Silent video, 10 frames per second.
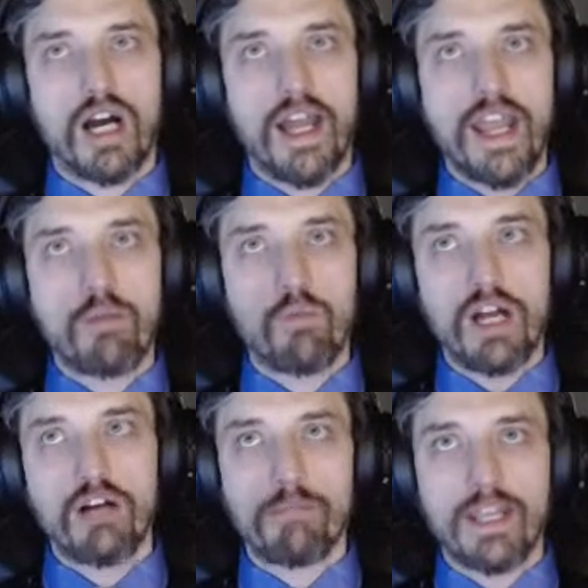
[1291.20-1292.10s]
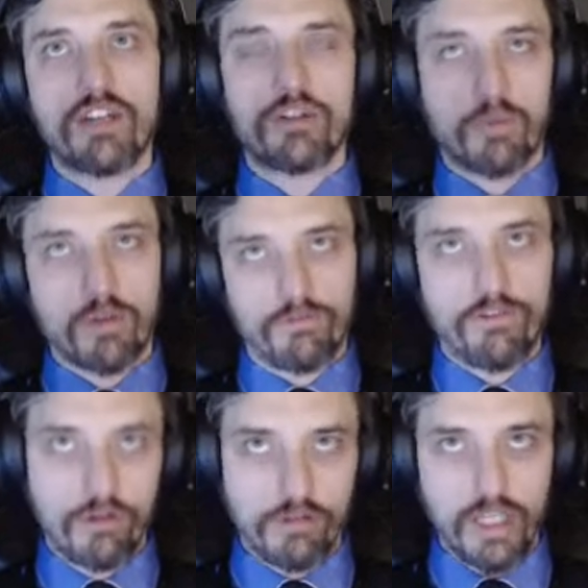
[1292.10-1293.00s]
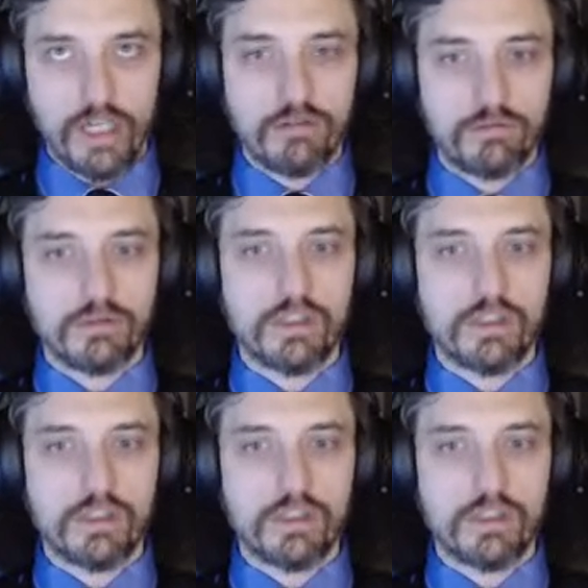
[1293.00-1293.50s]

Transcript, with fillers: A well managed portfolio,